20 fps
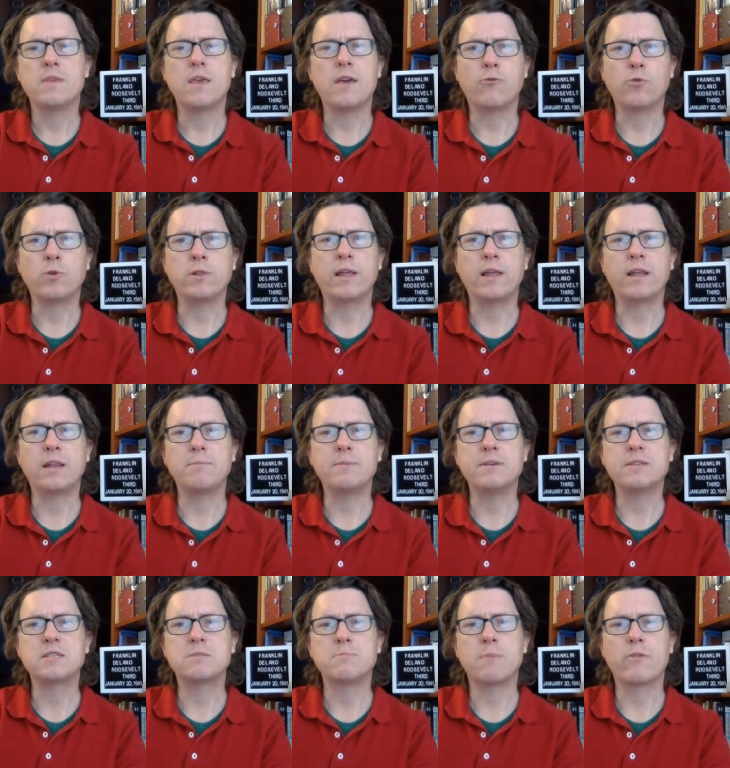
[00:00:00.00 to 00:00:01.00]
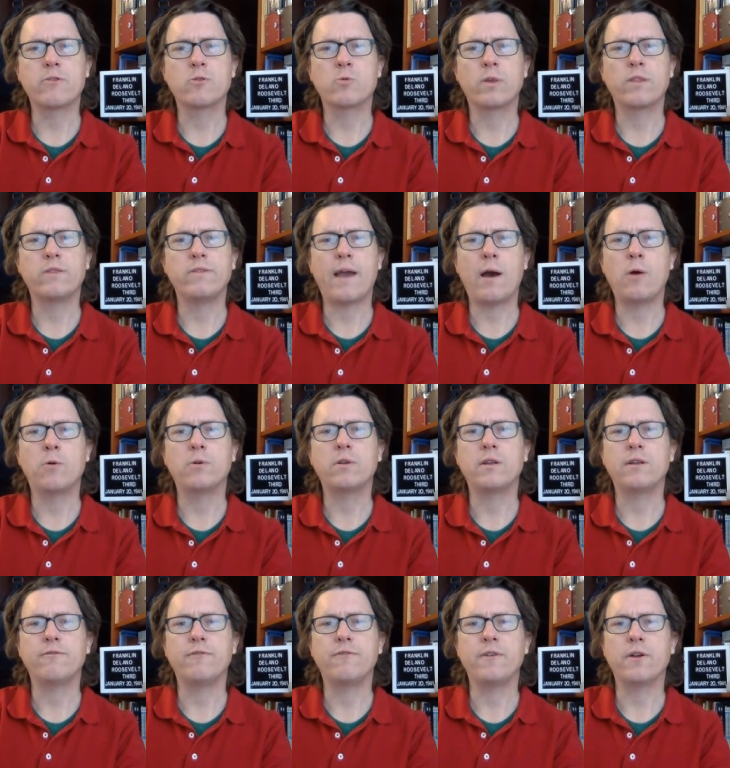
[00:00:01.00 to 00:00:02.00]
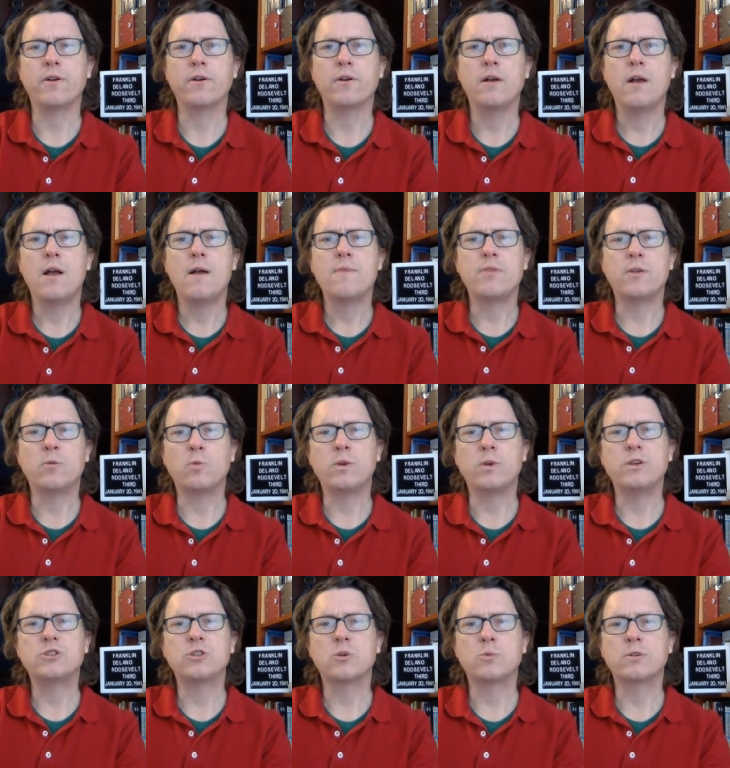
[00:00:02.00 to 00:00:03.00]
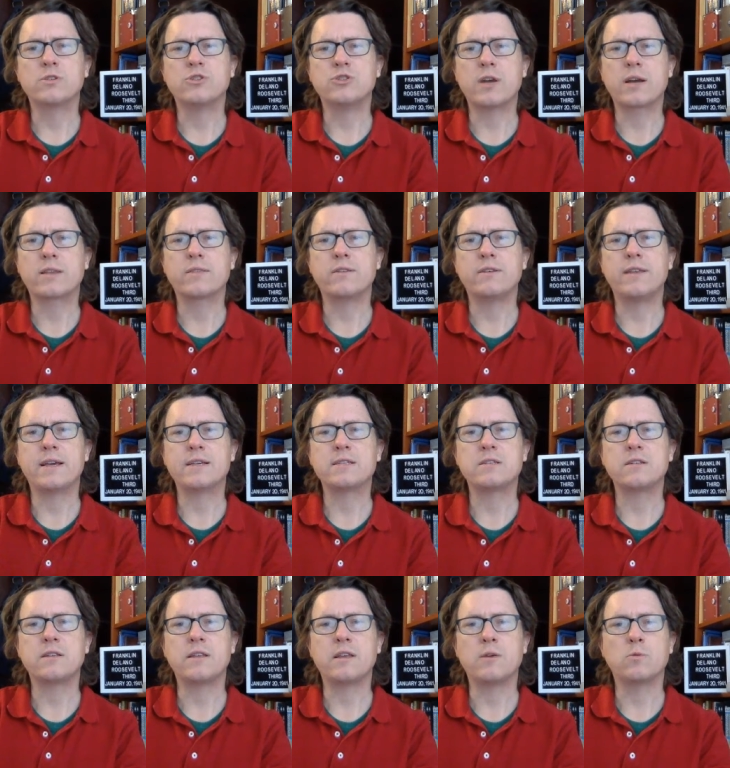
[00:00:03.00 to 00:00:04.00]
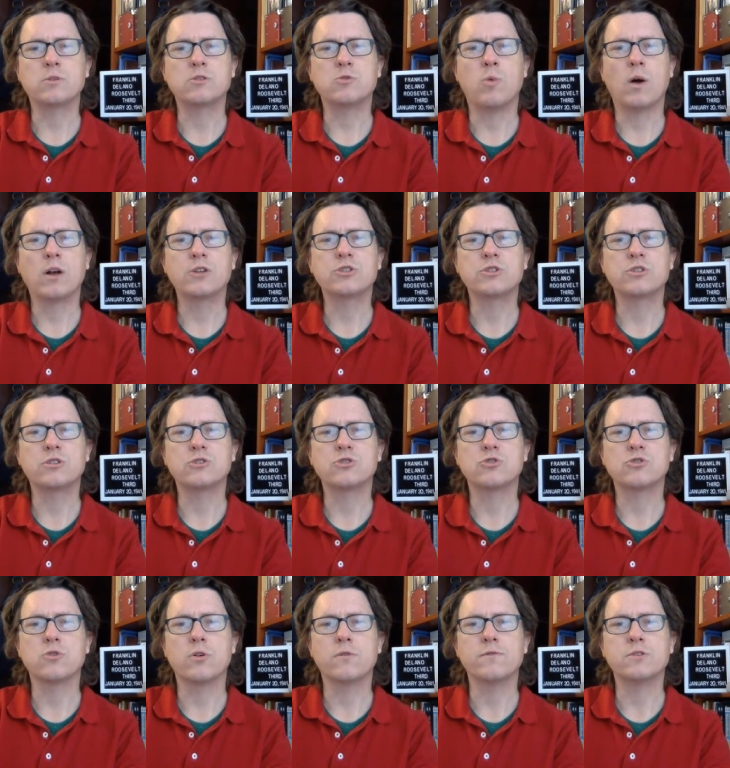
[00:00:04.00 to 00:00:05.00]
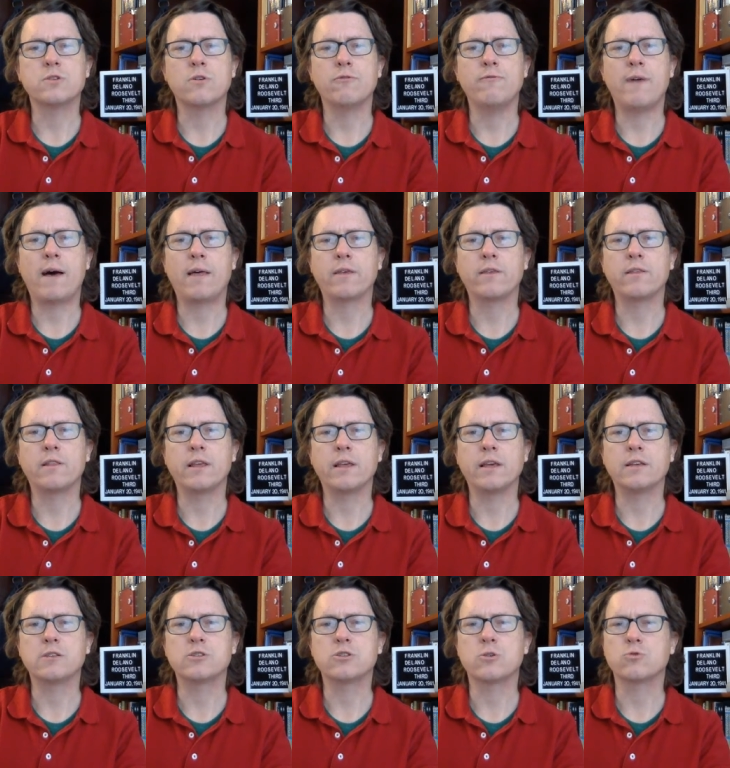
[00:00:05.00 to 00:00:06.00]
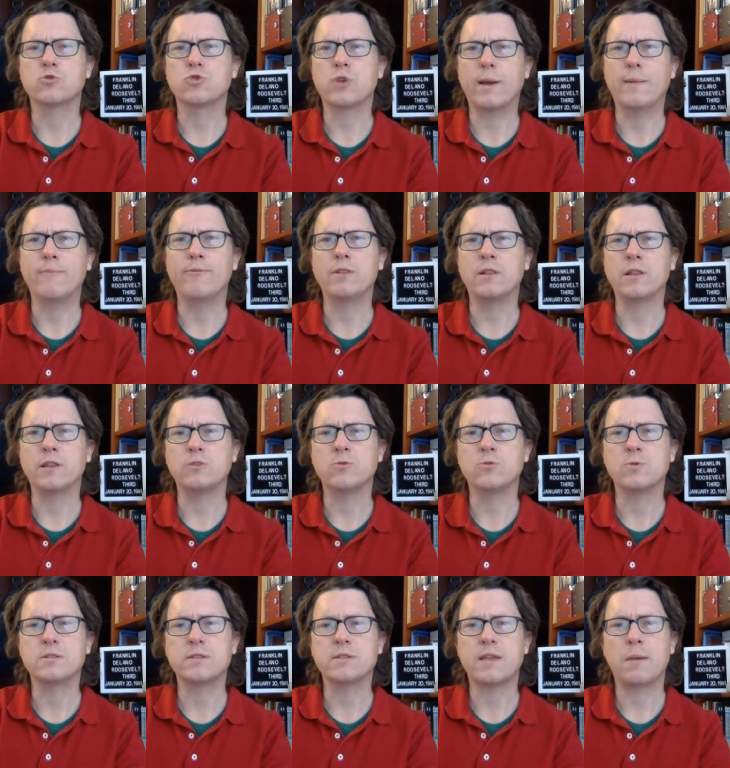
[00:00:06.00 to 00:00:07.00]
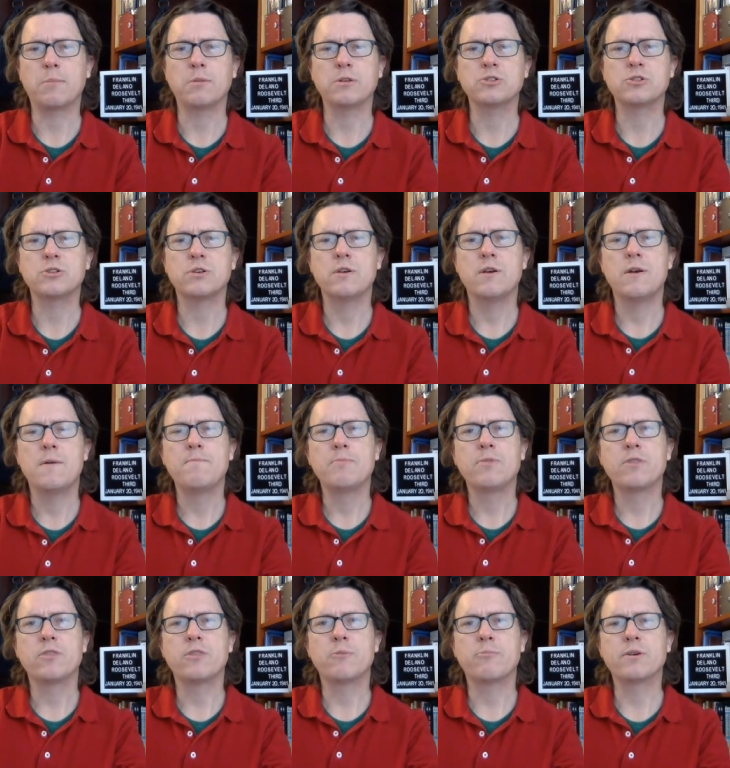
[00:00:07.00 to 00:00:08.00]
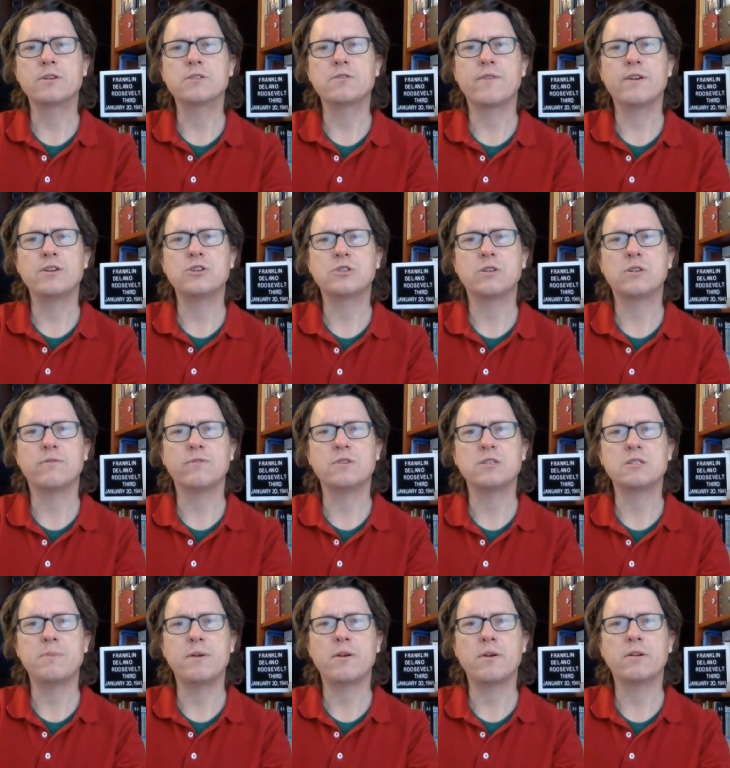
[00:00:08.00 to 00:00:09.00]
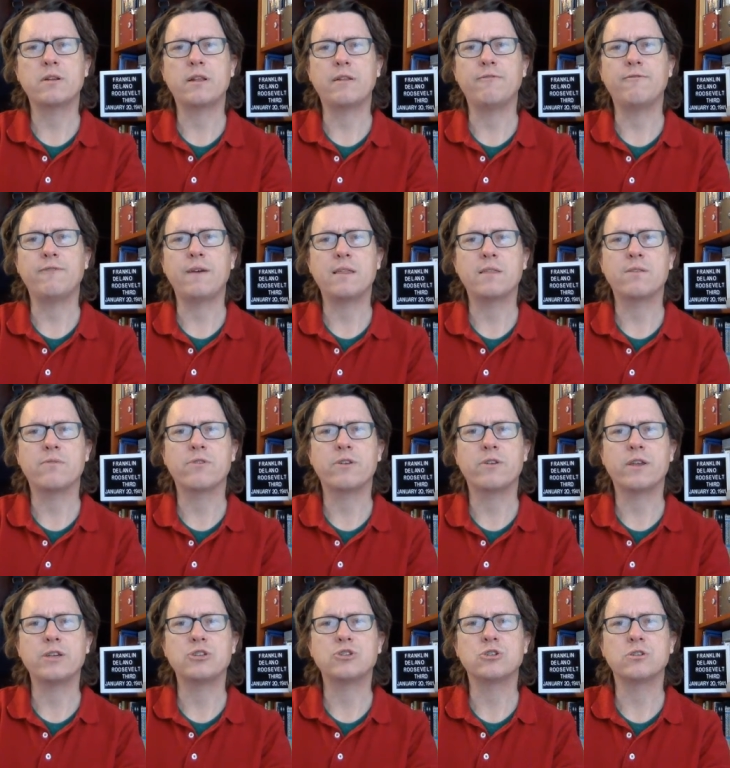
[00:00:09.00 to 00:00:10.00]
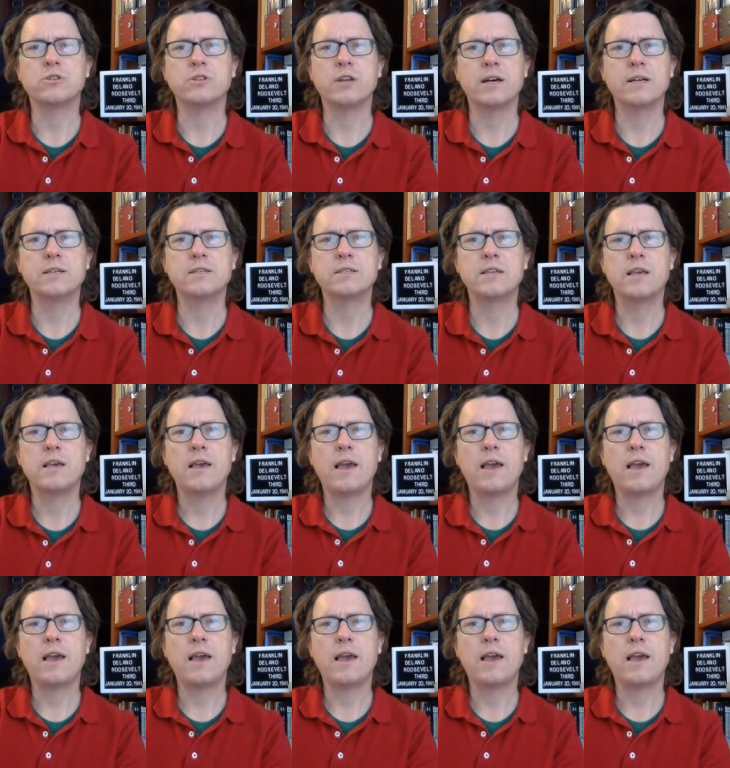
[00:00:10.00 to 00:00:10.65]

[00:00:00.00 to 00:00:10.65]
if we let it be smothered with doubt and fear, then we shall reject the destiny which Washington strove so valiantly and so triumphantly to establish. The preservation of the spirit and faith of the nation does